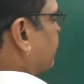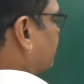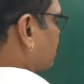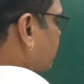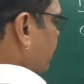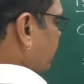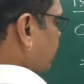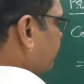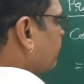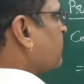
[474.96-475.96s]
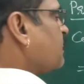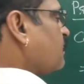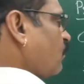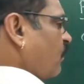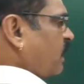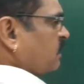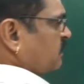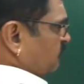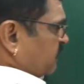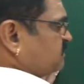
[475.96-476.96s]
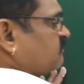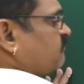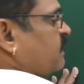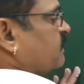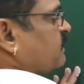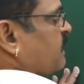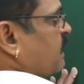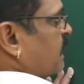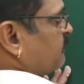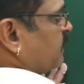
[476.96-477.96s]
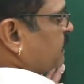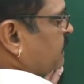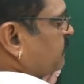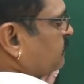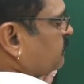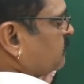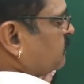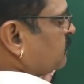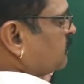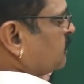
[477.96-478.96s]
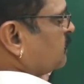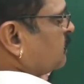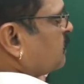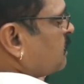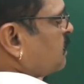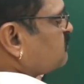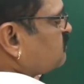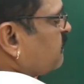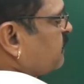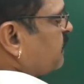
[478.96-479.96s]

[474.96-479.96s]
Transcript: by 2 by 1. In the place of 1 I am writing cos square